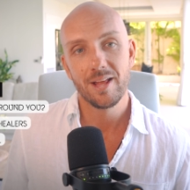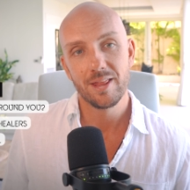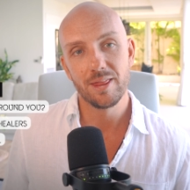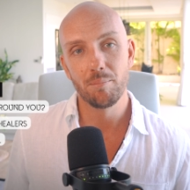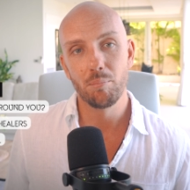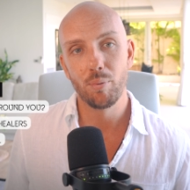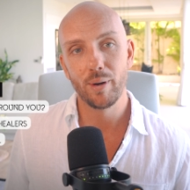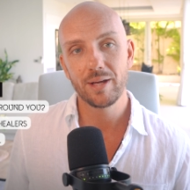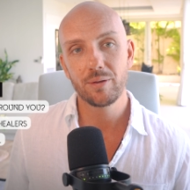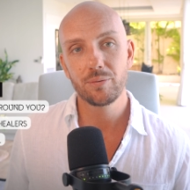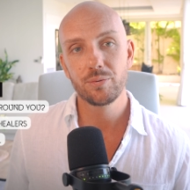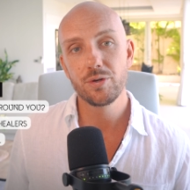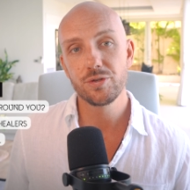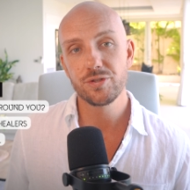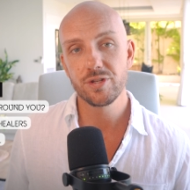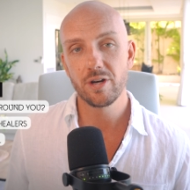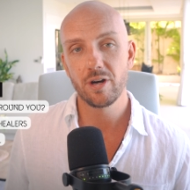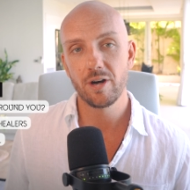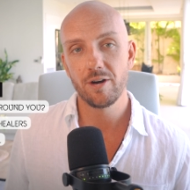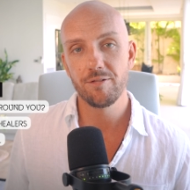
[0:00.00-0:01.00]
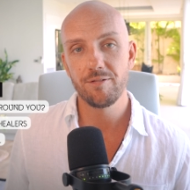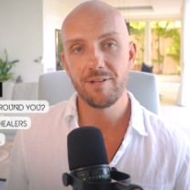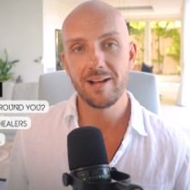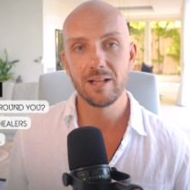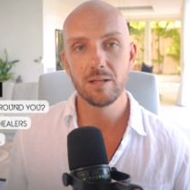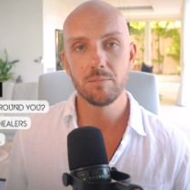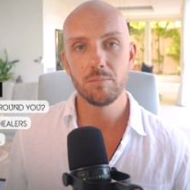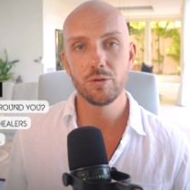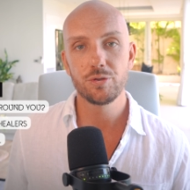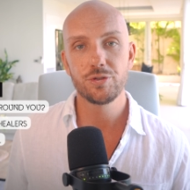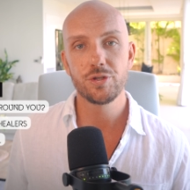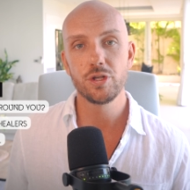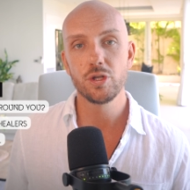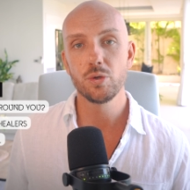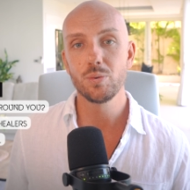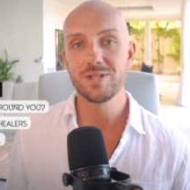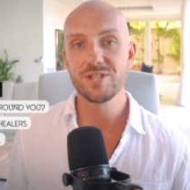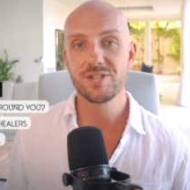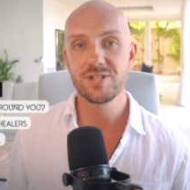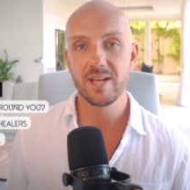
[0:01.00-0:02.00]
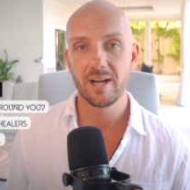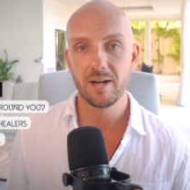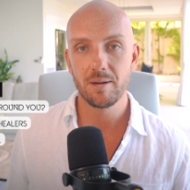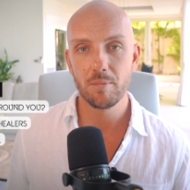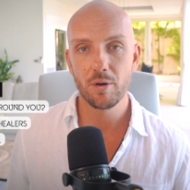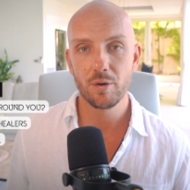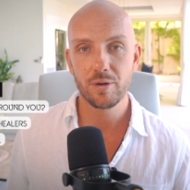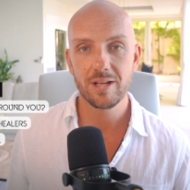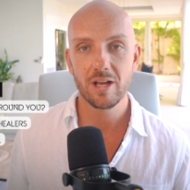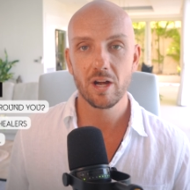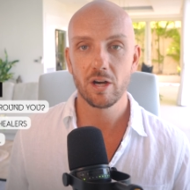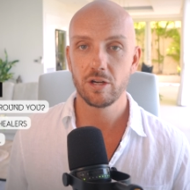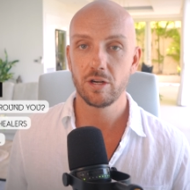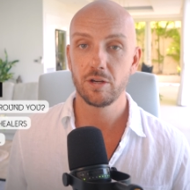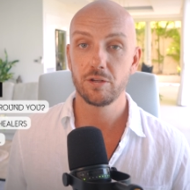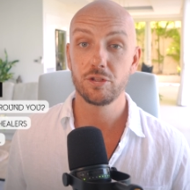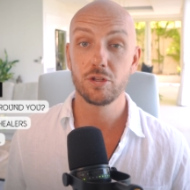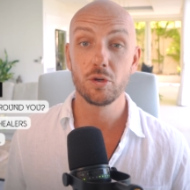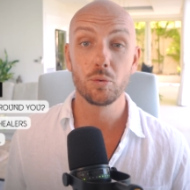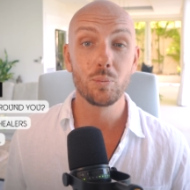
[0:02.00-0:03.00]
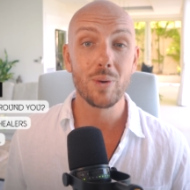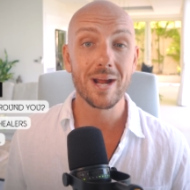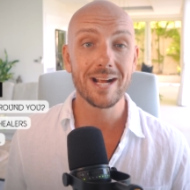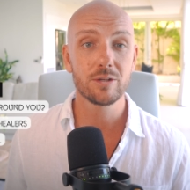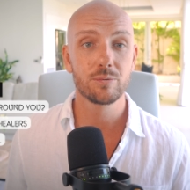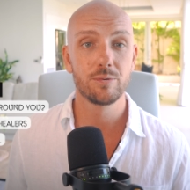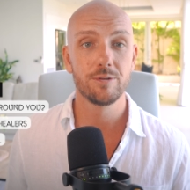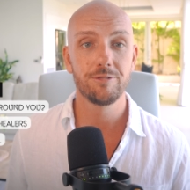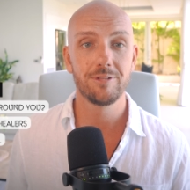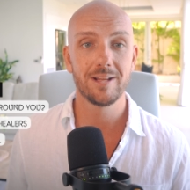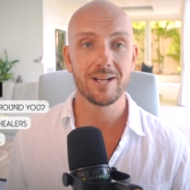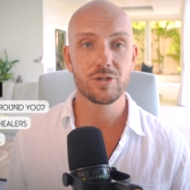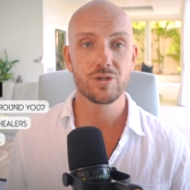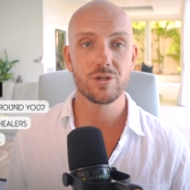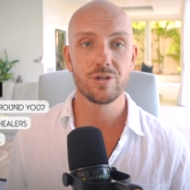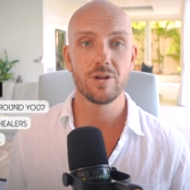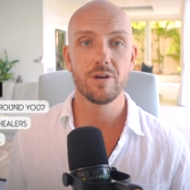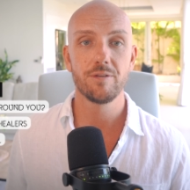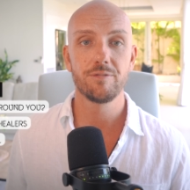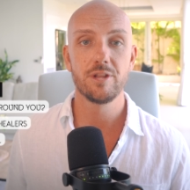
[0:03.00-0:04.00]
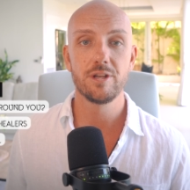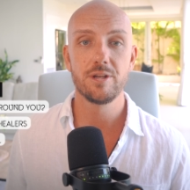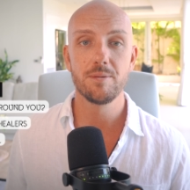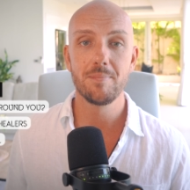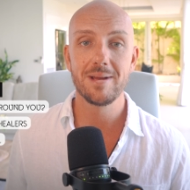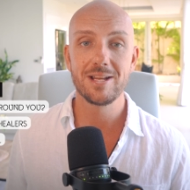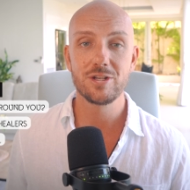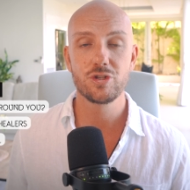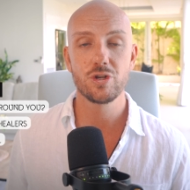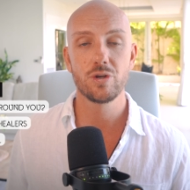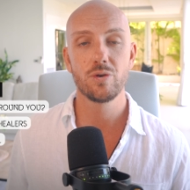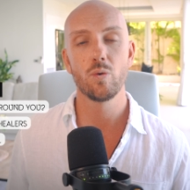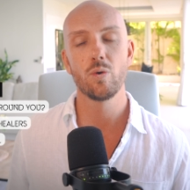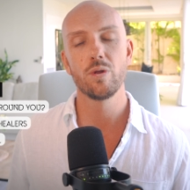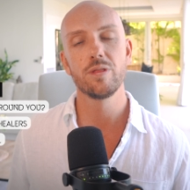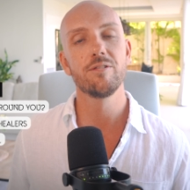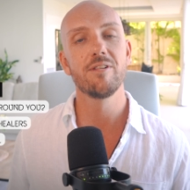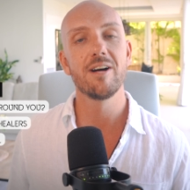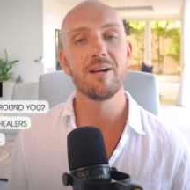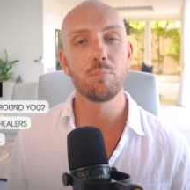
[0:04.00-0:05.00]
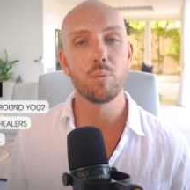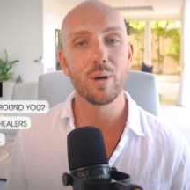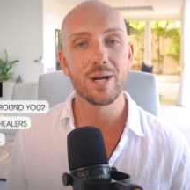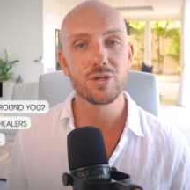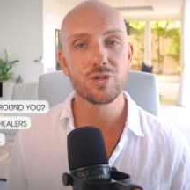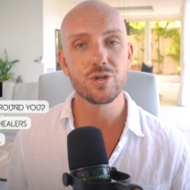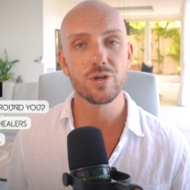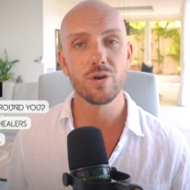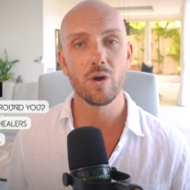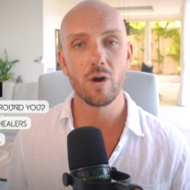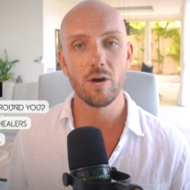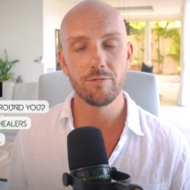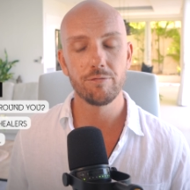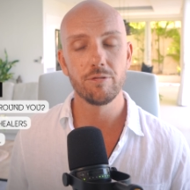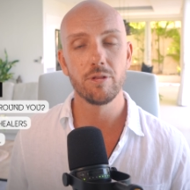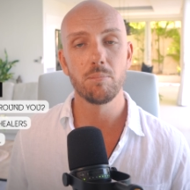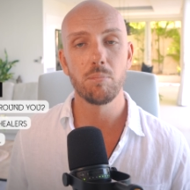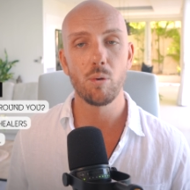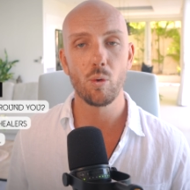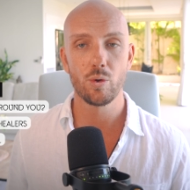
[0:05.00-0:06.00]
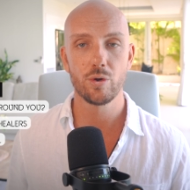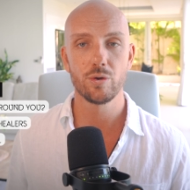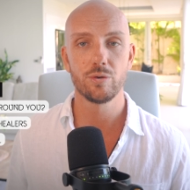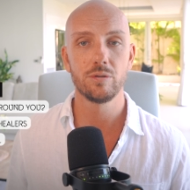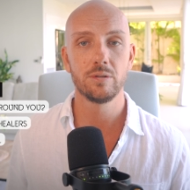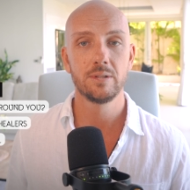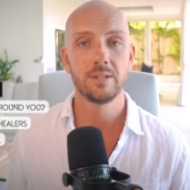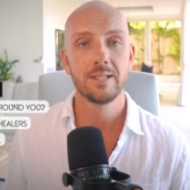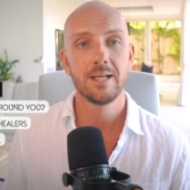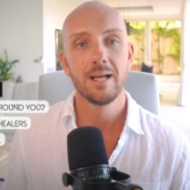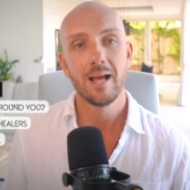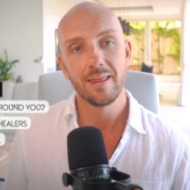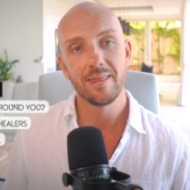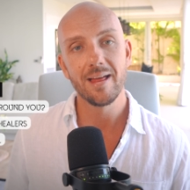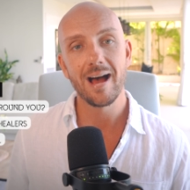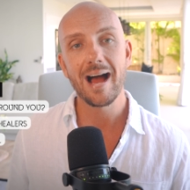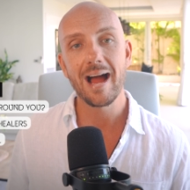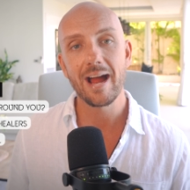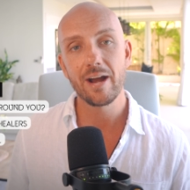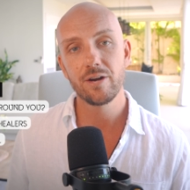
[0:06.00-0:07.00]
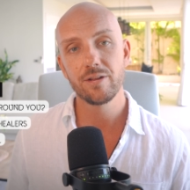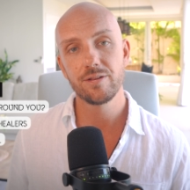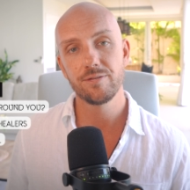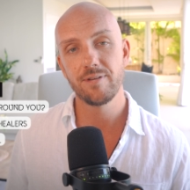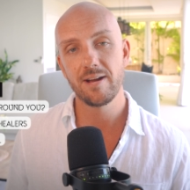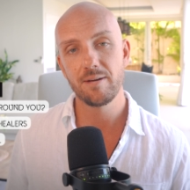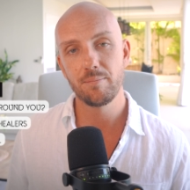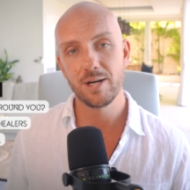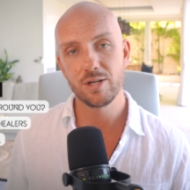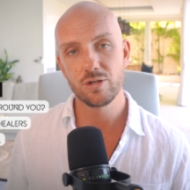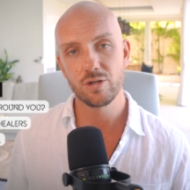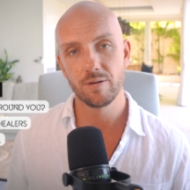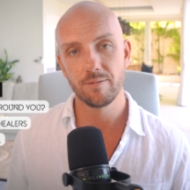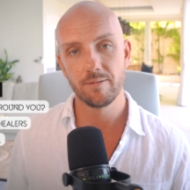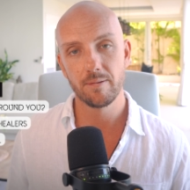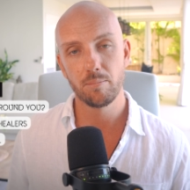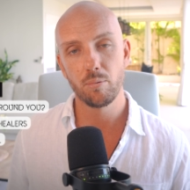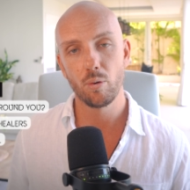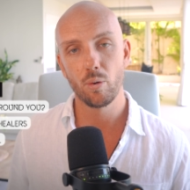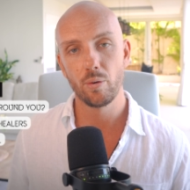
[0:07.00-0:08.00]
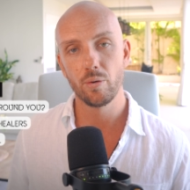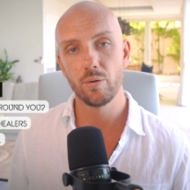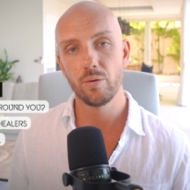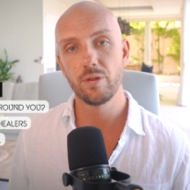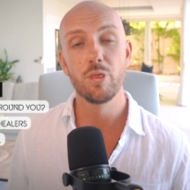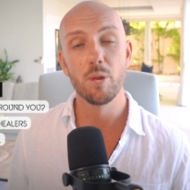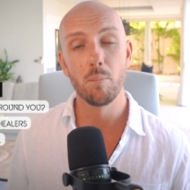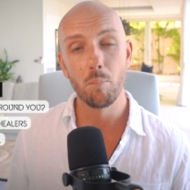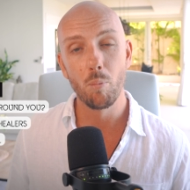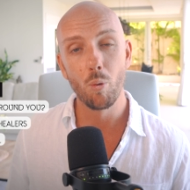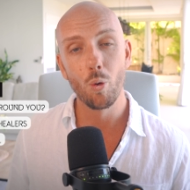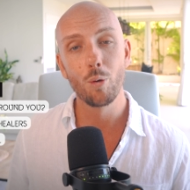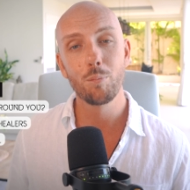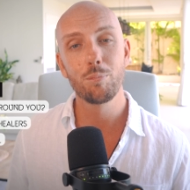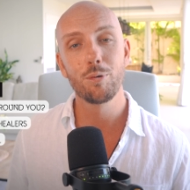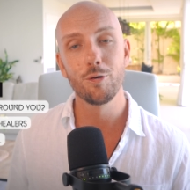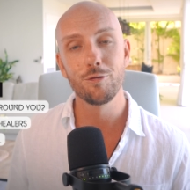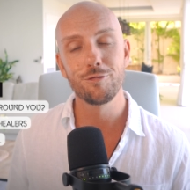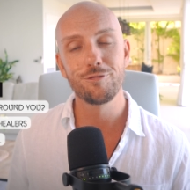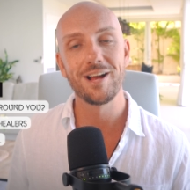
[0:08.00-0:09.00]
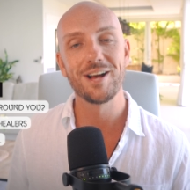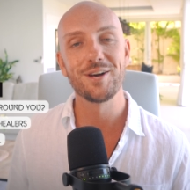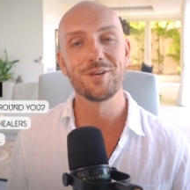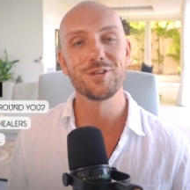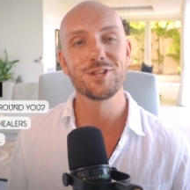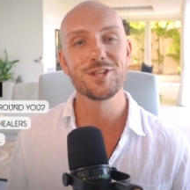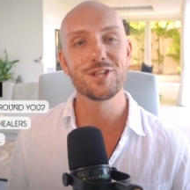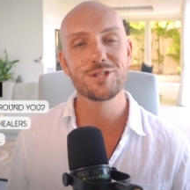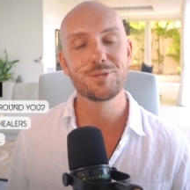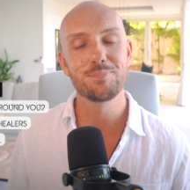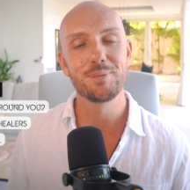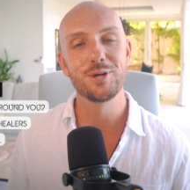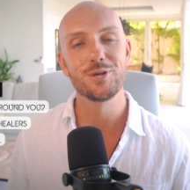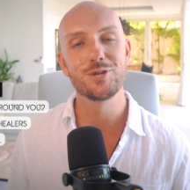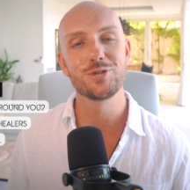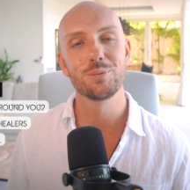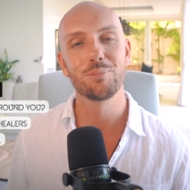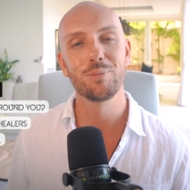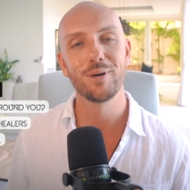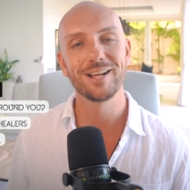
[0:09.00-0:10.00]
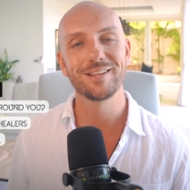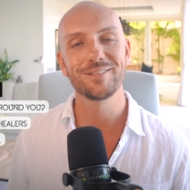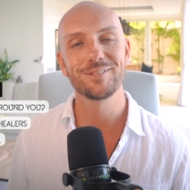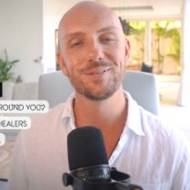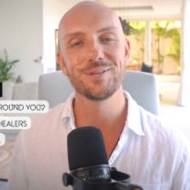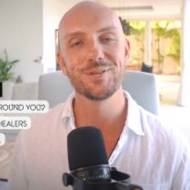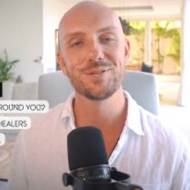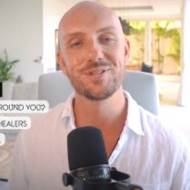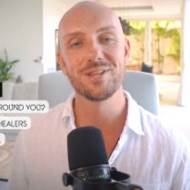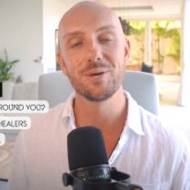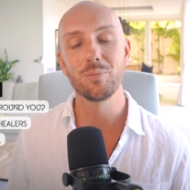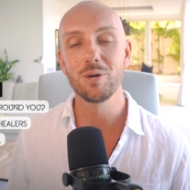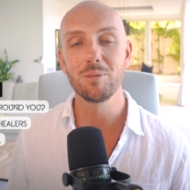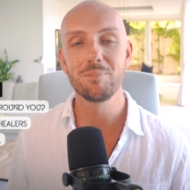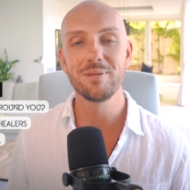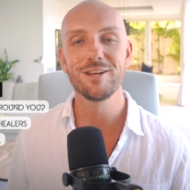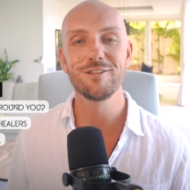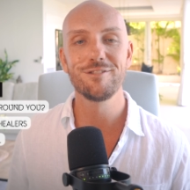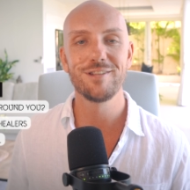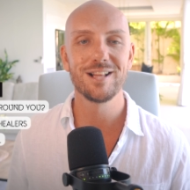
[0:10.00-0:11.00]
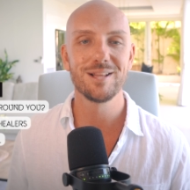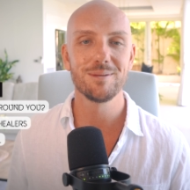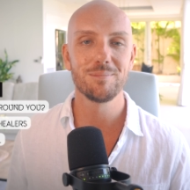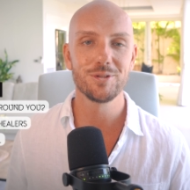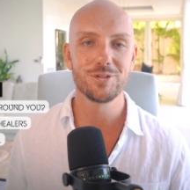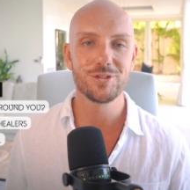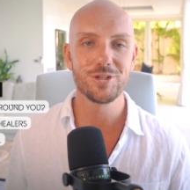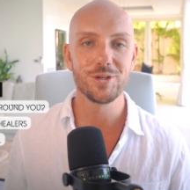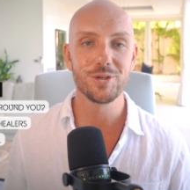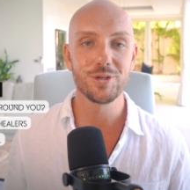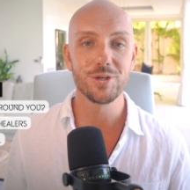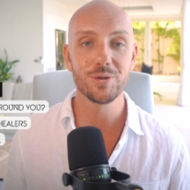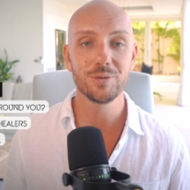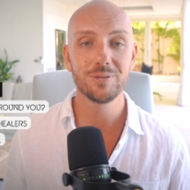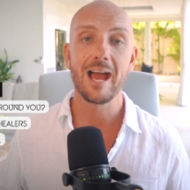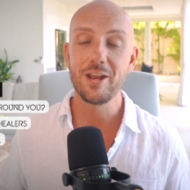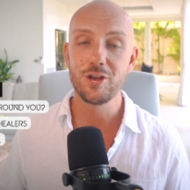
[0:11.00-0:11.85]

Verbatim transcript: The breakthroughs that are available to you in ceremony are a direct reflection of the dimension or the vibration of the portal. The higher the vibration of the portal, the more profound spiritual breakthroughs that will be available to you.